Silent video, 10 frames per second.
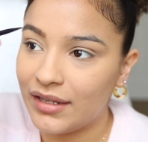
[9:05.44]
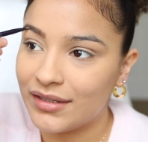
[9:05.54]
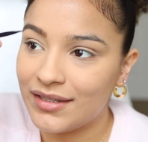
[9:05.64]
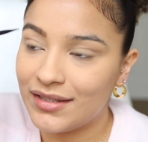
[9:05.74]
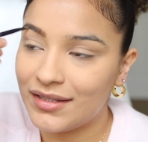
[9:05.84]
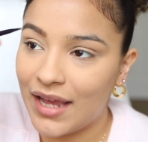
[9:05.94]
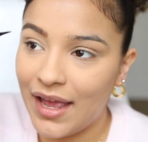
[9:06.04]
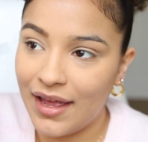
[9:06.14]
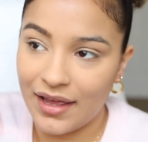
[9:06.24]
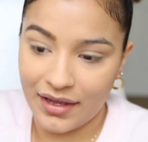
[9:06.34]
and
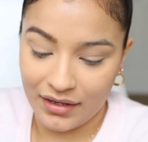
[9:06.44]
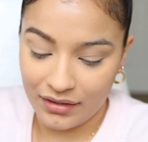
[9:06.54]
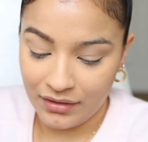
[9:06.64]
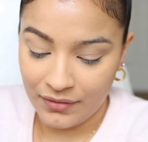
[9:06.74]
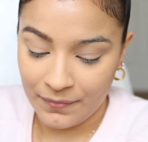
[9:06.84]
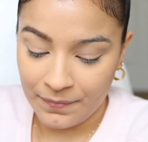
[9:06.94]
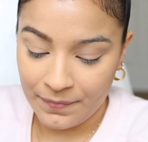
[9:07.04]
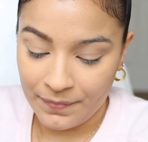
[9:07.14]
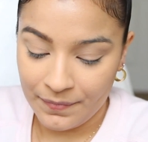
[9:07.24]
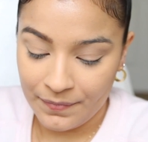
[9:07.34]
sad,
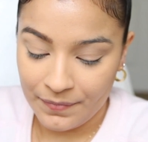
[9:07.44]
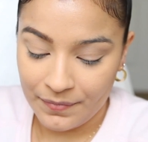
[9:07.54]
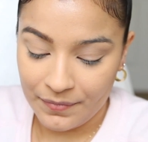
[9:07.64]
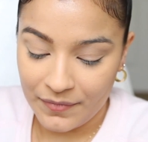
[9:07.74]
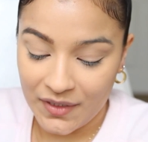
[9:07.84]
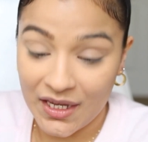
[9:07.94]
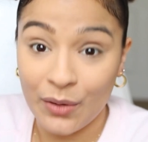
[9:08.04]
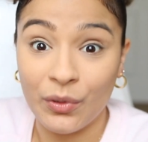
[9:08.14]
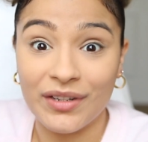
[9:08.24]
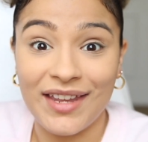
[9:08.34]

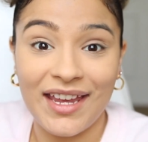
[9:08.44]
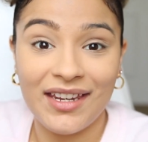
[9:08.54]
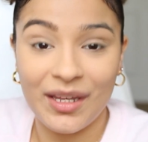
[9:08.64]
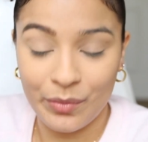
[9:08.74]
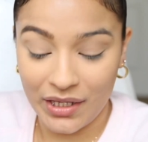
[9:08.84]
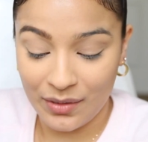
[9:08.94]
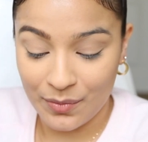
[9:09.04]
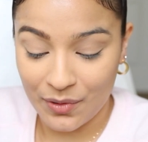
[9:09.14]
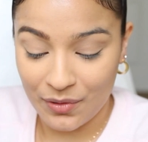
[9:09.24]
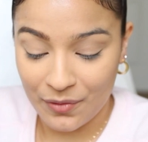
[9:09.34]
yet we're dating
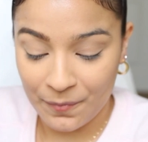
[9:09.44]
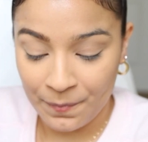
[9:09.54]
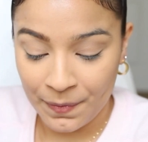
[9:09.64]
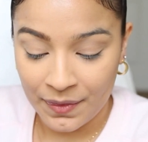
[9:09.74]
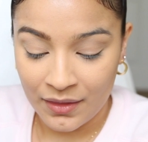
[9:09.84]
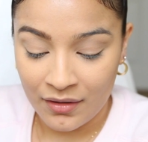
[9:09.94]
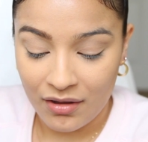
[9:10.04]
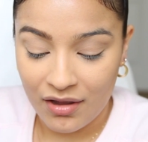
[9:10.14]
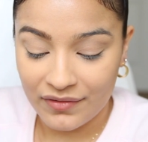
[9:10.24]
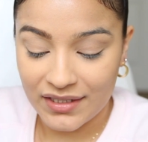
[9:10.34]
people,
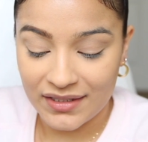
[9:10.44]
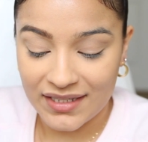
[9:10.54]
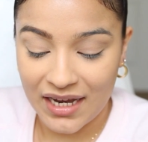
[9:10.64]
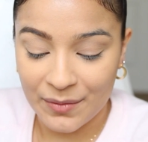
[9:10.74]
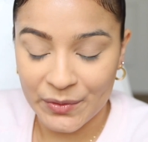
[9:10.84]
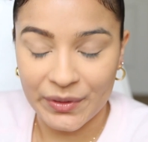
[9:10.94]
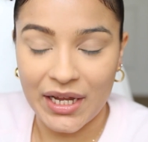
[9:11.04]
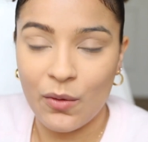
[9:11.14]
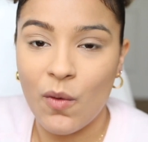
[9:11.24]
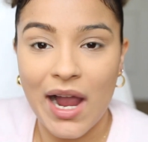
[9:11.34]
oftentimes we're
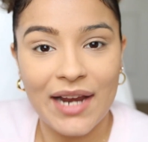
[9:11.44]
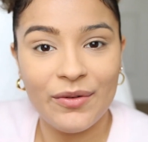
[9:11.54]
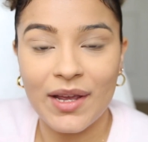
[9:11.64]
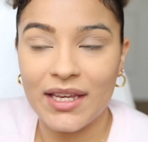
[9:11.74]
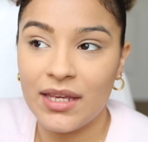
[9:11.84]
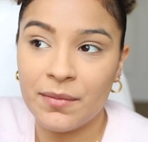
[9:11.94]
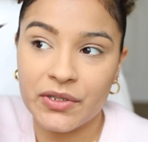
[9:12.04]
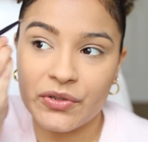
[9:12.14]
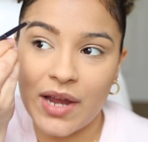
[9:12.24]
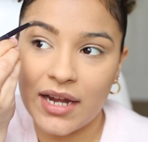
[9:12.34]
like, why do I keep
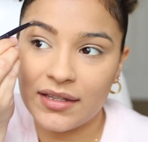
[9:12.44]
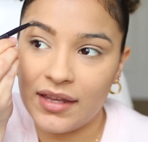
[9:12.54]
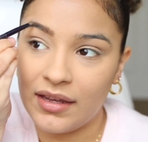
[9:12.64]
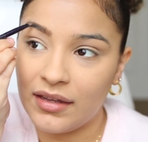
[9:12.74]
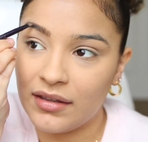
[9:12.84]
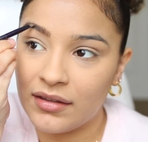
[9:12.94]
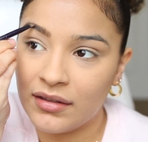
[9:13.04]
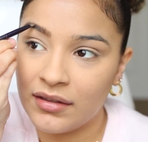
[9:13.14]
attracting